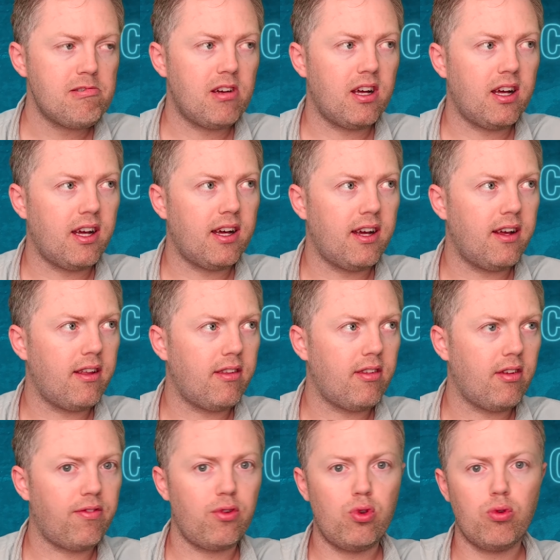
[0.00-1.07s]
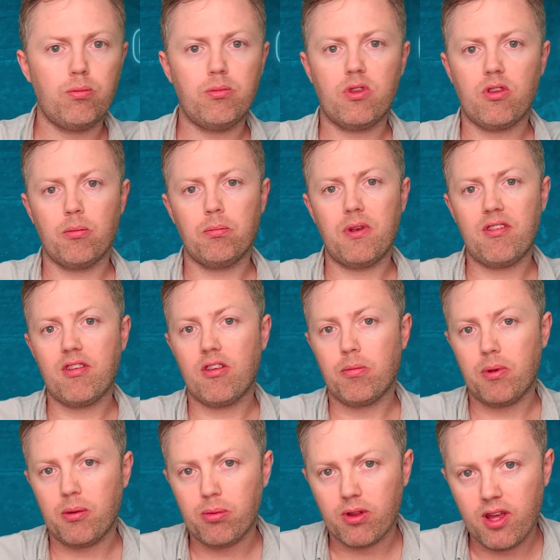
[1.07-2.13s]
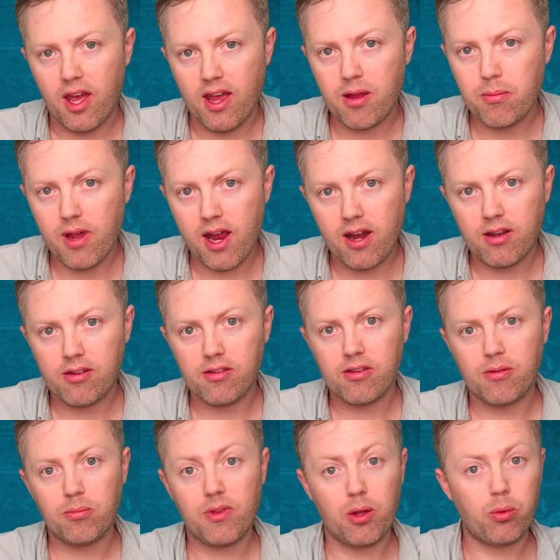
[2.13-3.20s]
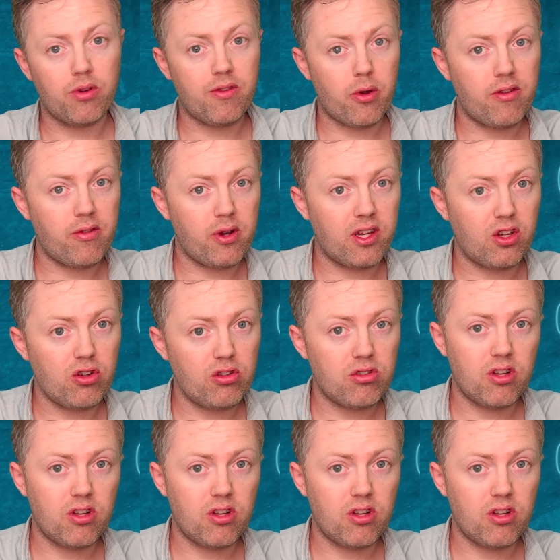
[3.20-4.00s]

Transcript: uh, a few some business people came and they were very very good.